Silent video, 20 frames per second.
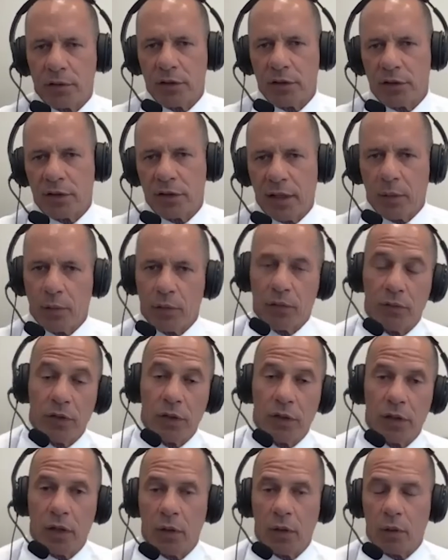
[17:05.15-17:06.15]
today with
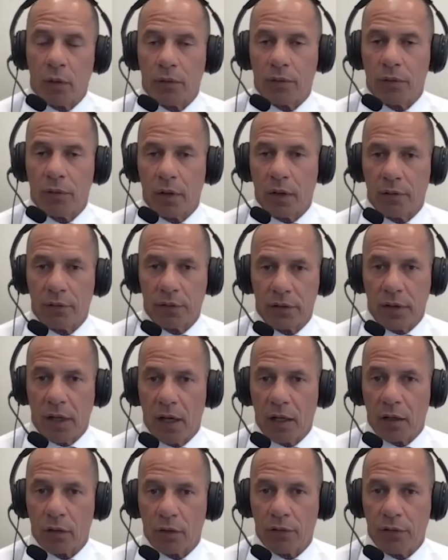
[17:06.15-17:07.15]
video or uh,
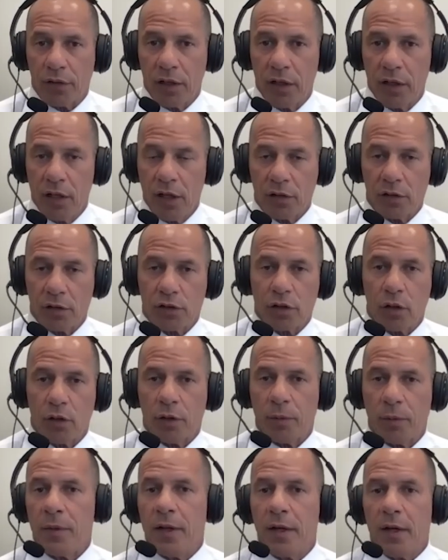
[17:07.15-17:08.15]
photography to show
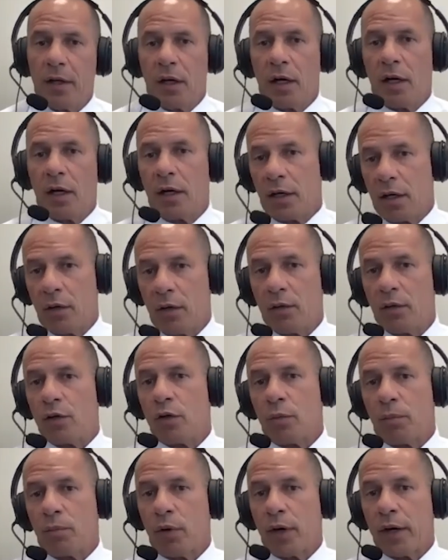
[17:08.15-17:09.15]
them uh, here are
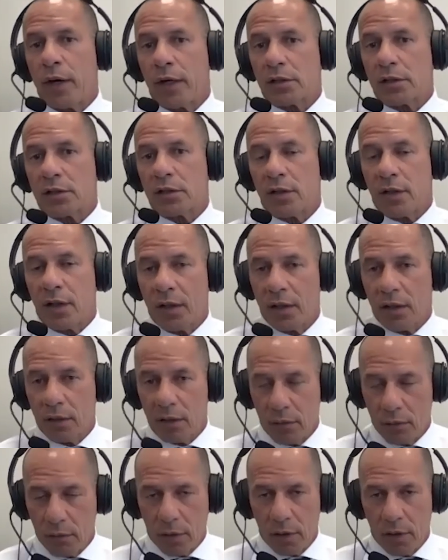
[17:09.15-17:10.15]
your brakes.
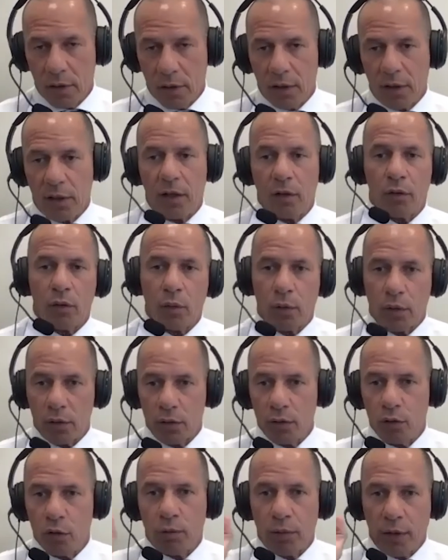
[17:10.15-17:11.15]
They uh, here are what
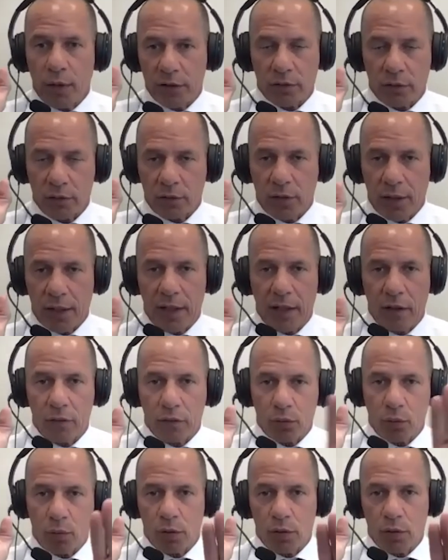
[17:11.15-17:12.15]
new brakes look like. Here
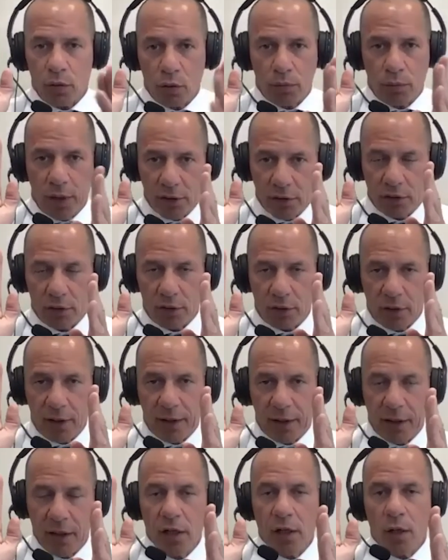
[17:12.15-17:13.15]
are what your brakes look
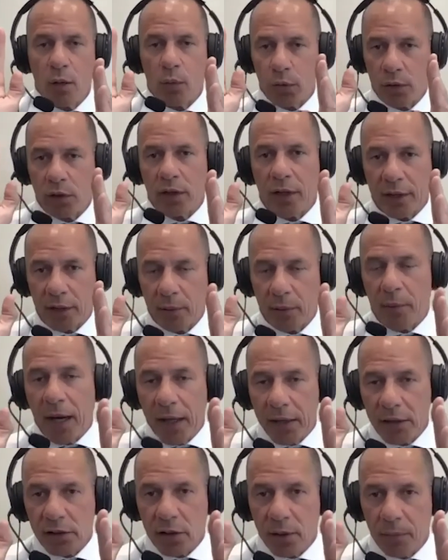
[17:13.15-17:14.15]
like. Would you like to
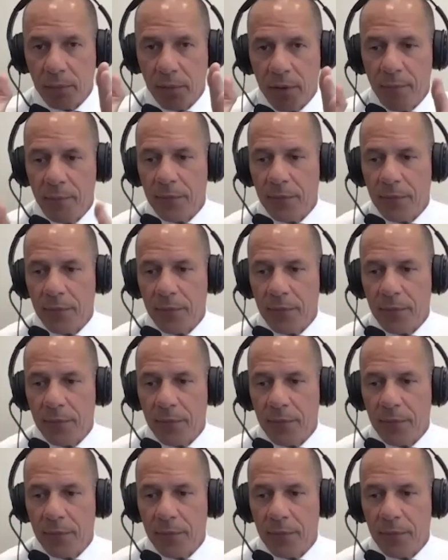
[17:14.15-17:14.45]
buy some?